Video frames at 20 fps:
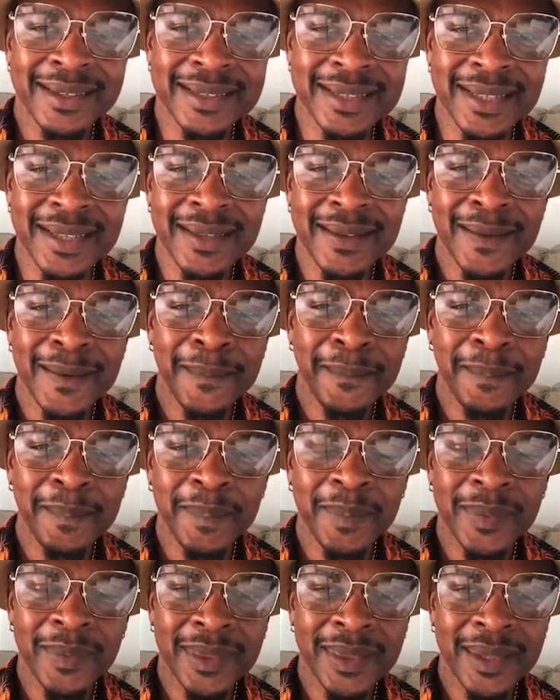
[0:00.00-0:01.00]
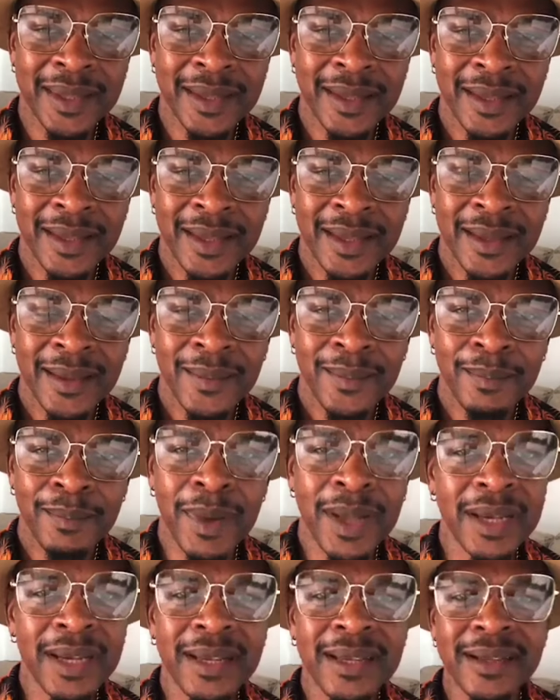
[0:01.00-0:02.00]
Is it?
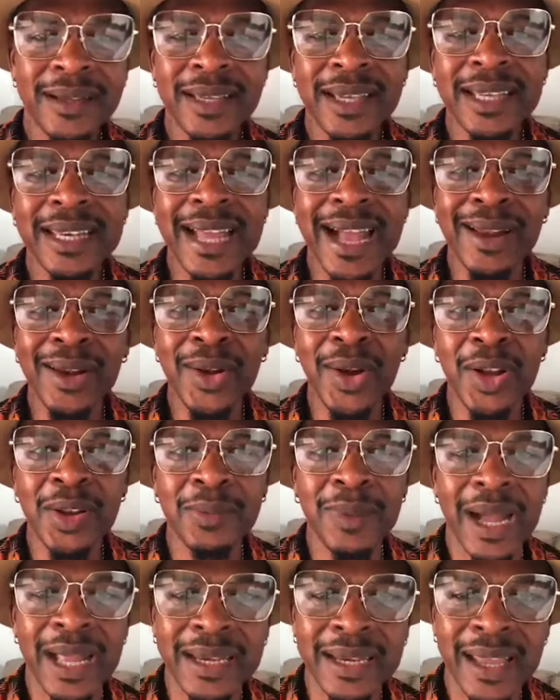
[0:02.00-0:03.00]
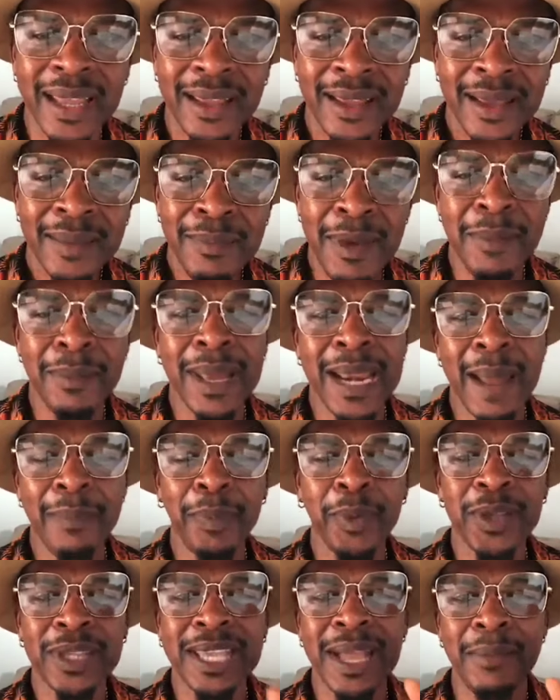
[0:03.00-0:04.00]
But look at that gunman there. Make man
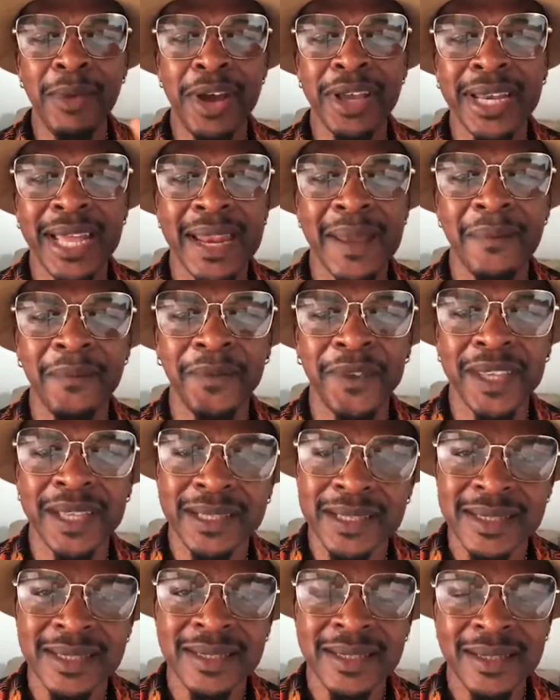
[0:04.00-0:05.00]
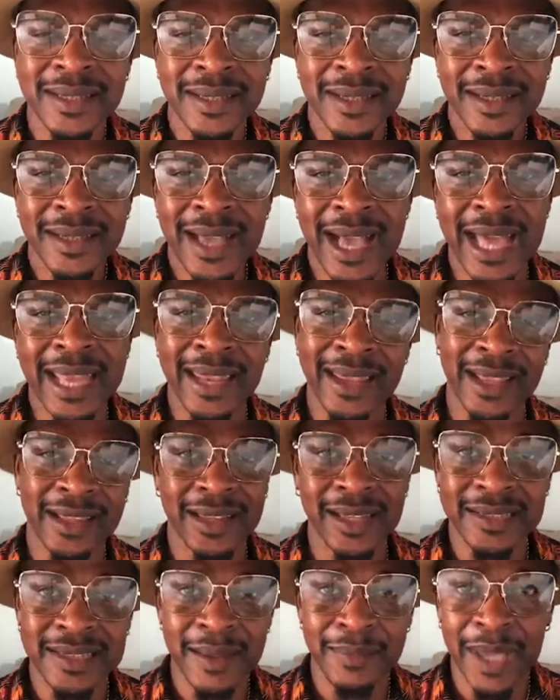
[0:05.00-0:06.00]
a put camera in them face. And
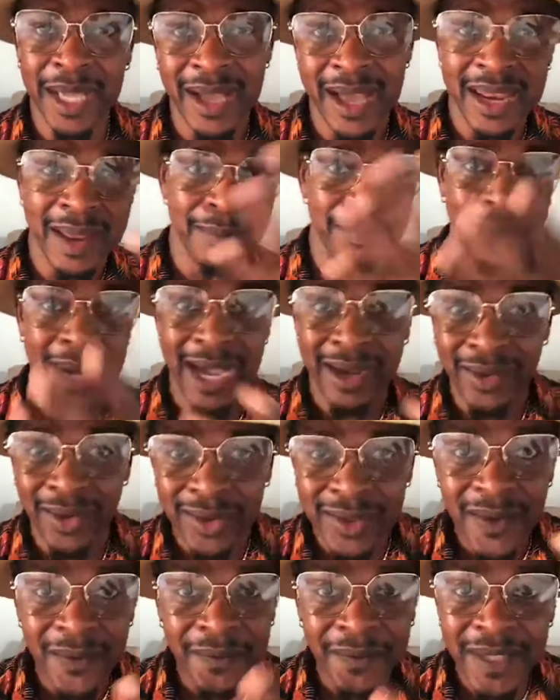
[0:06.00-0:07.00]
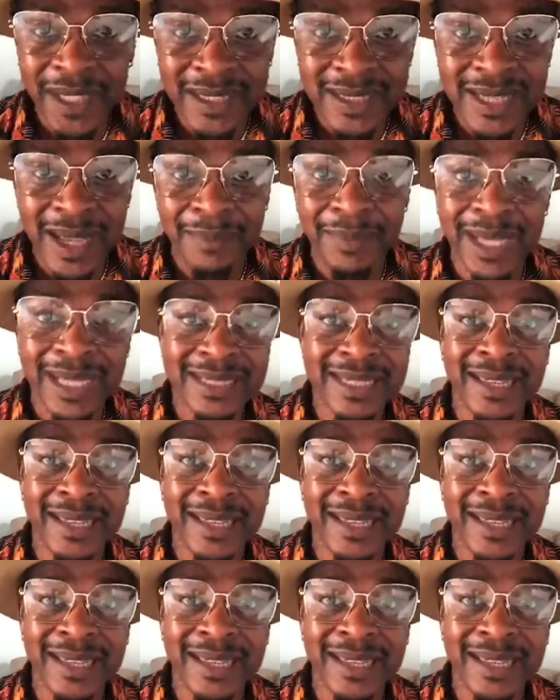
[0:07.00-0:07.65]
you think so because them black out your face that